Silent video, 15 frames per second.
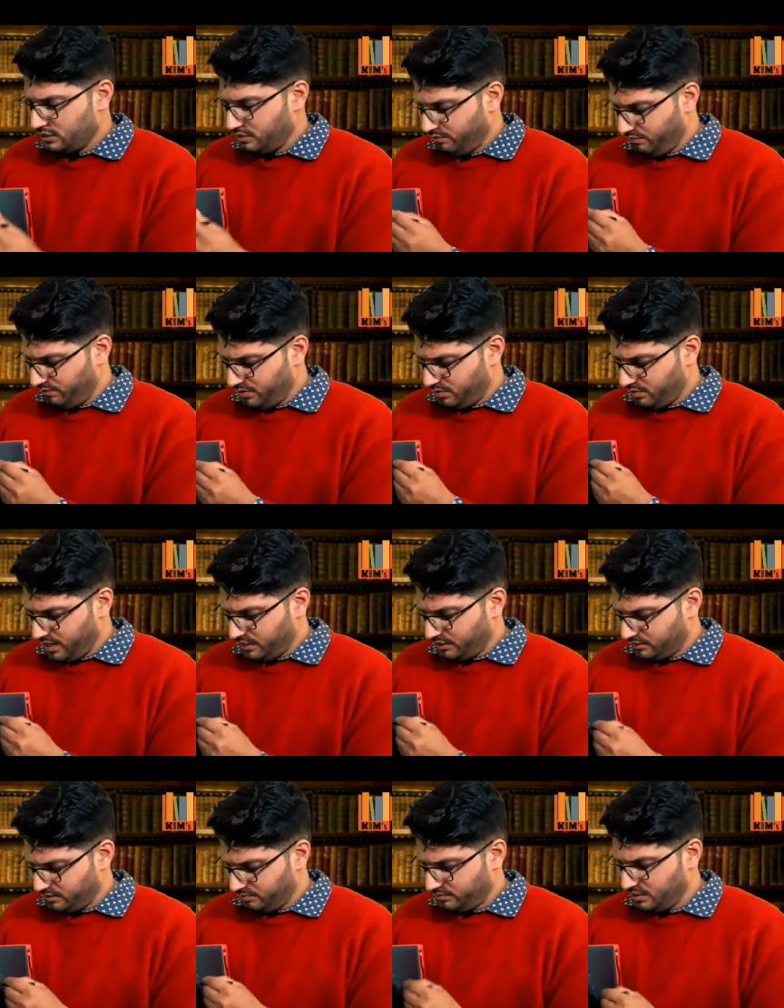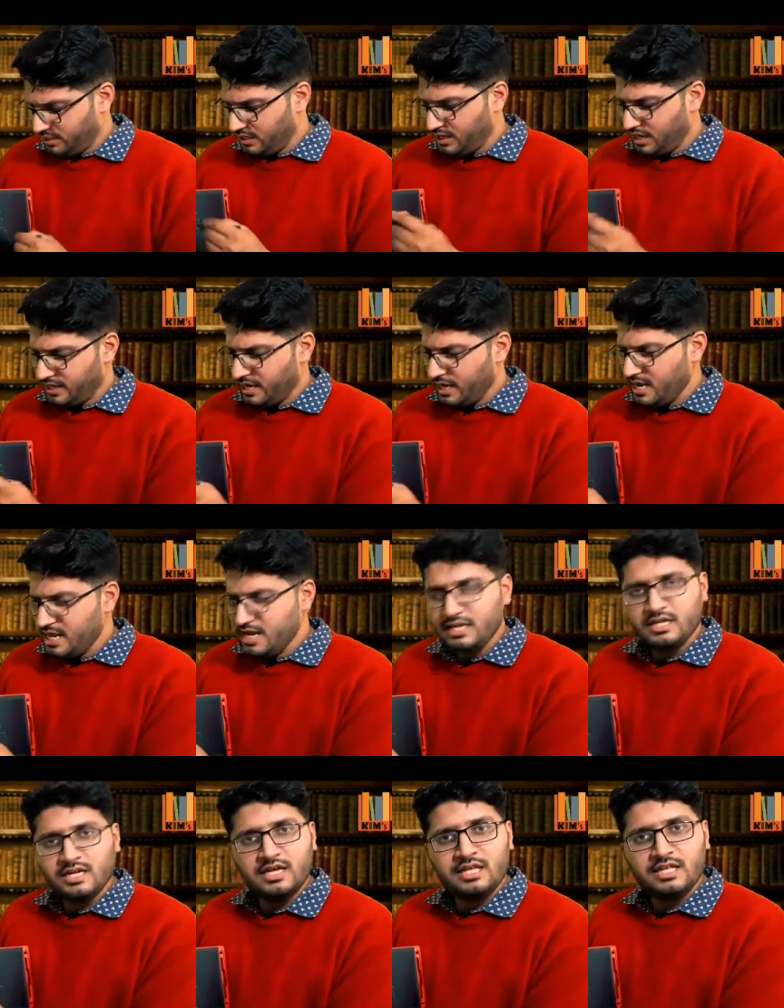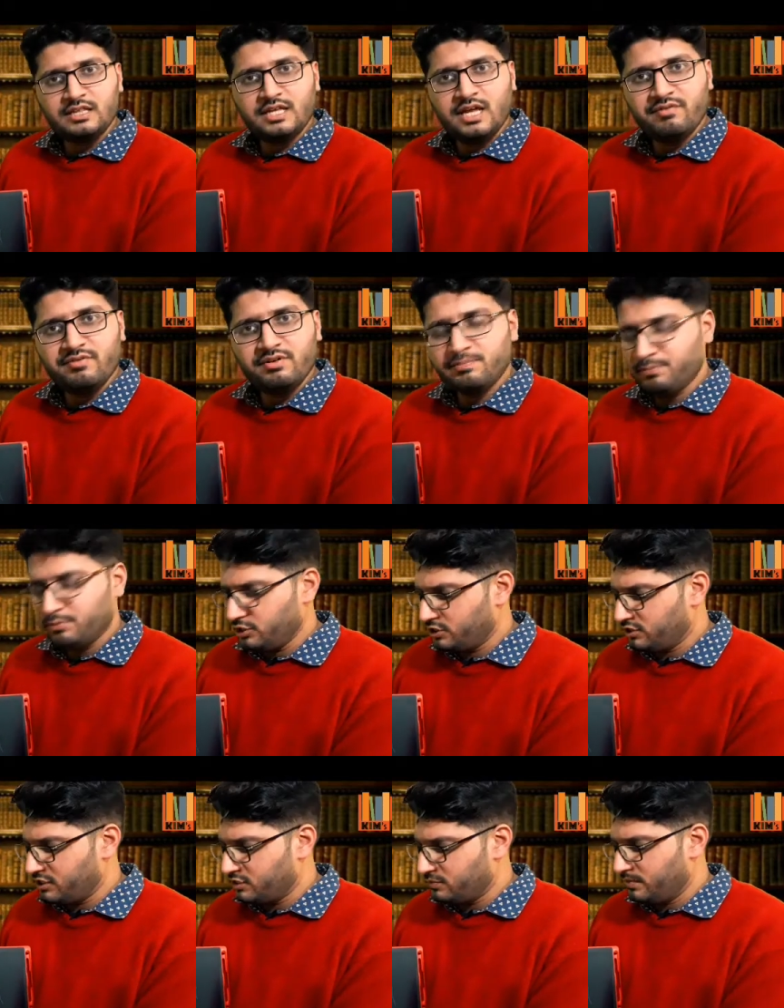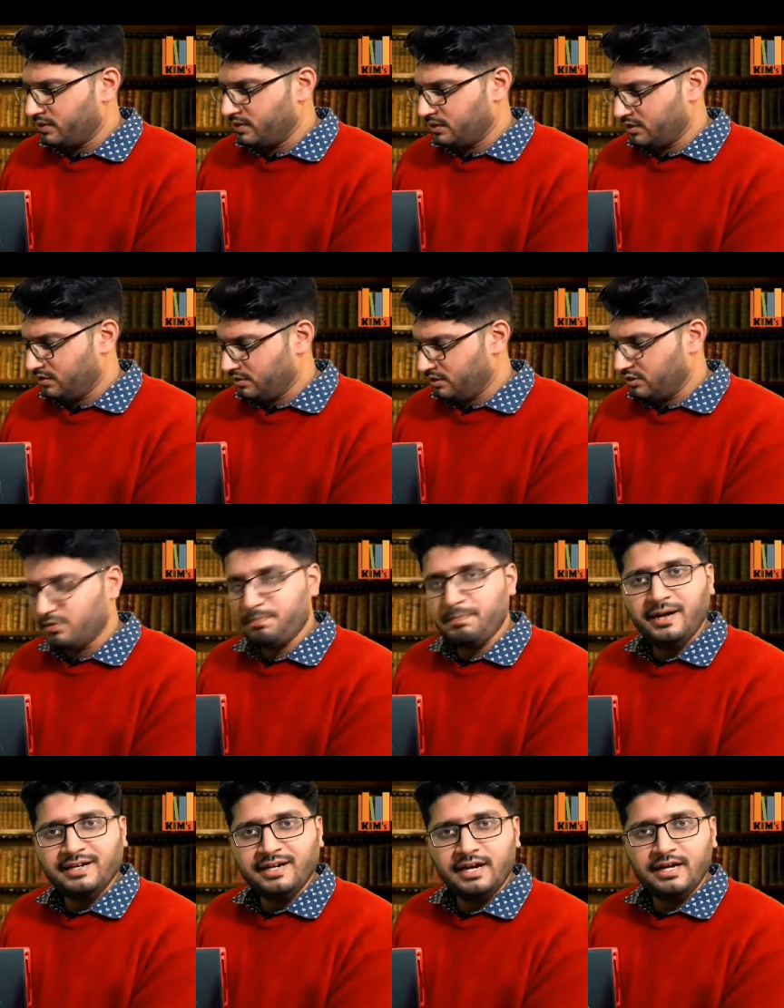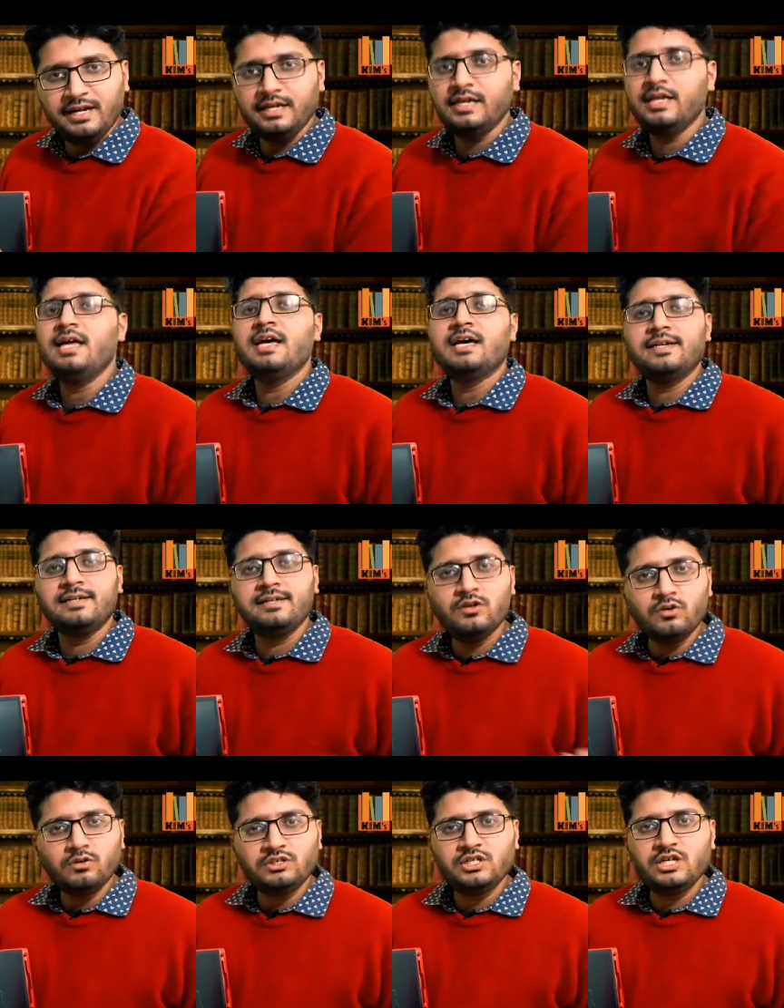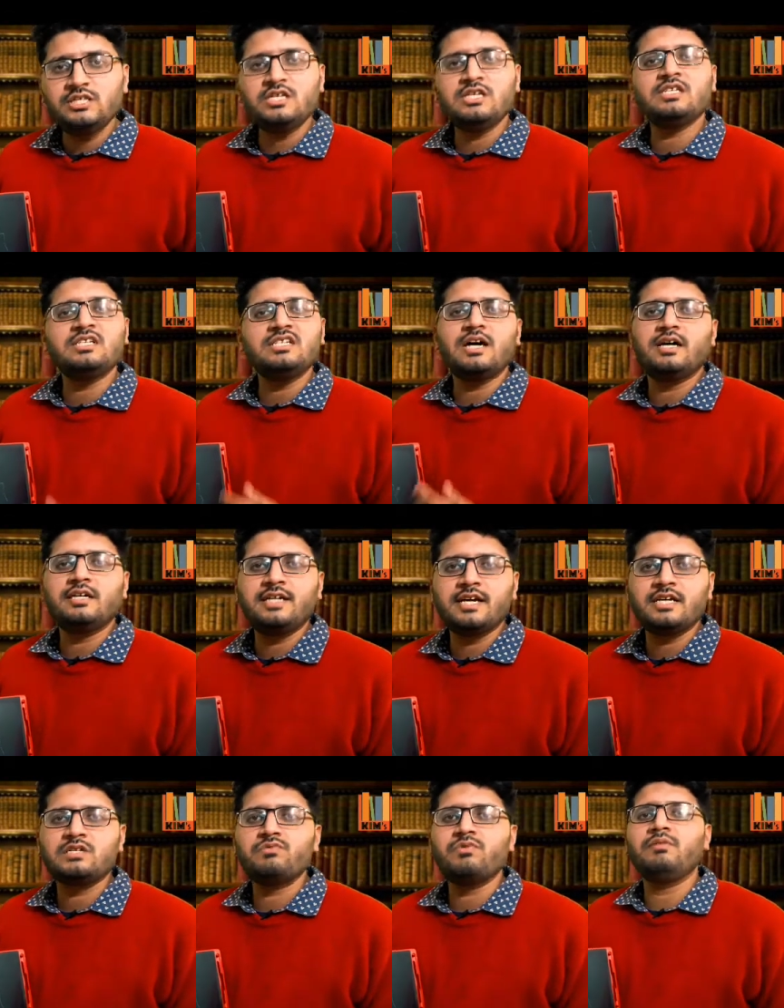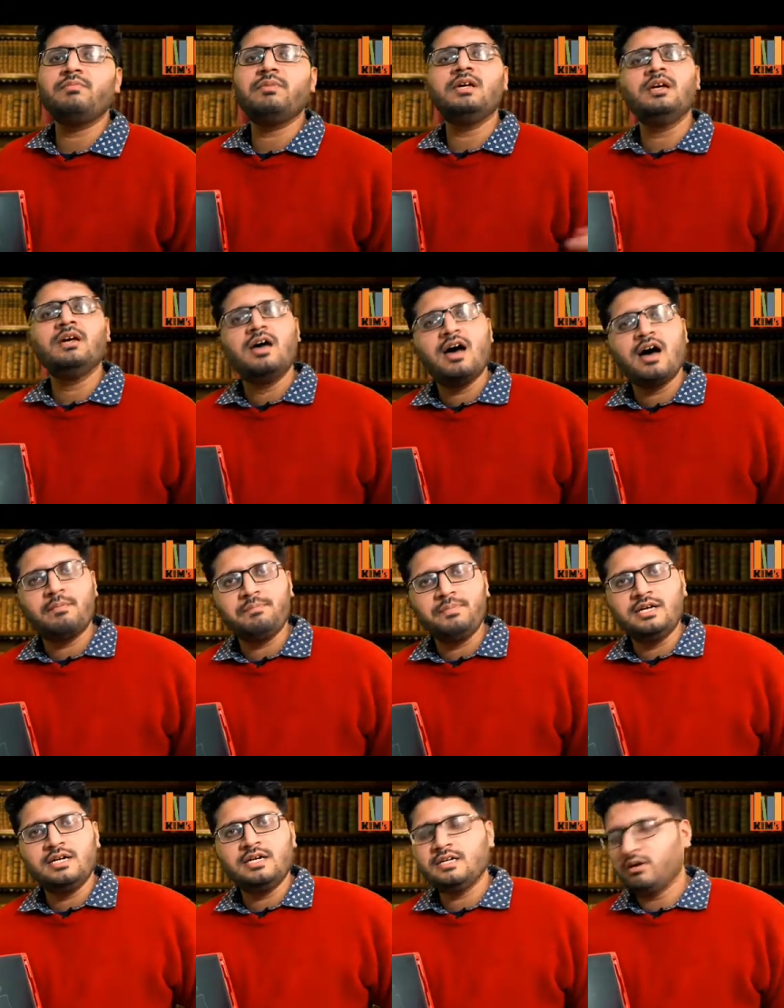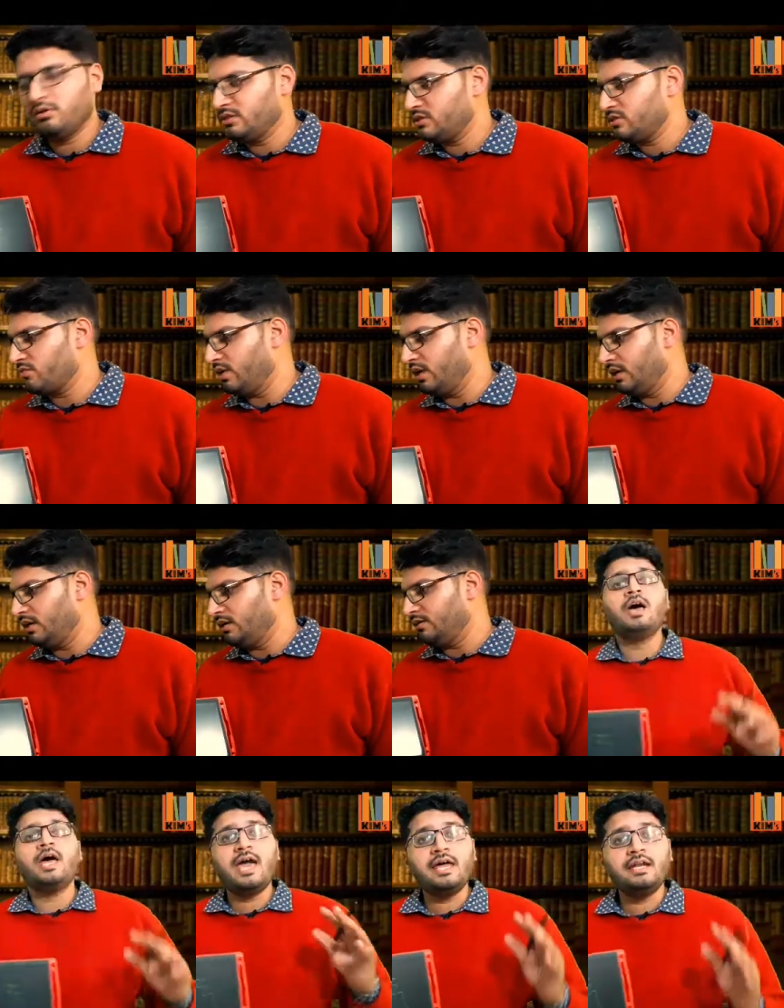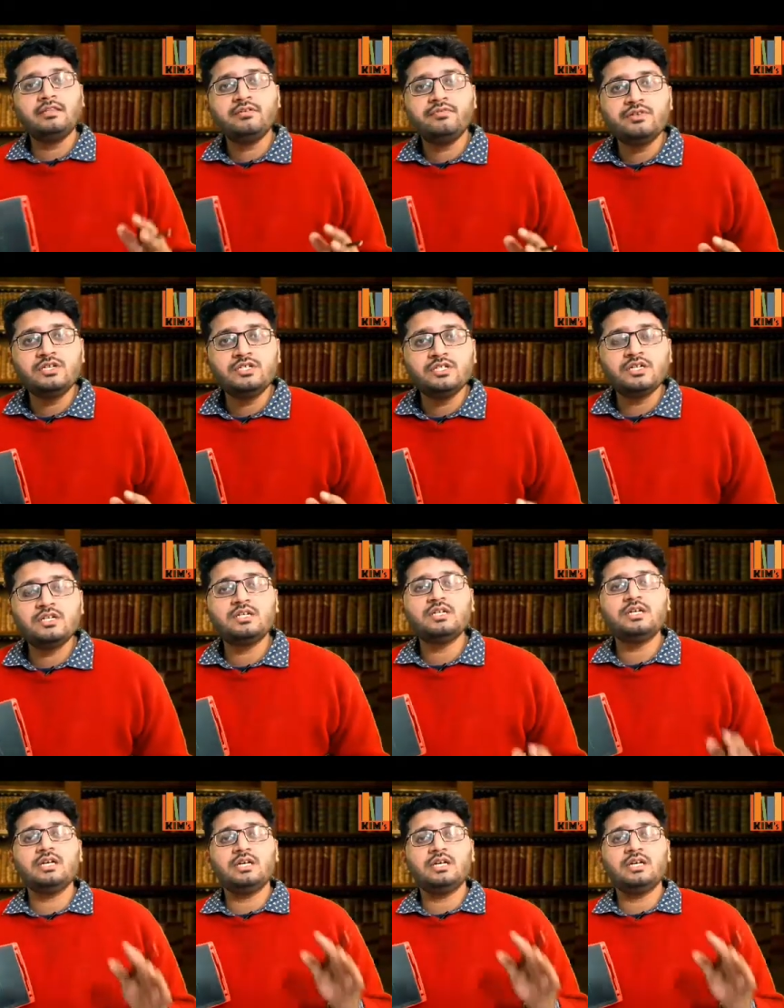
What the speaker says: If we write something again and again, then we push this button repeatedly, no changes in our text will be appeared on the screen. Another feature,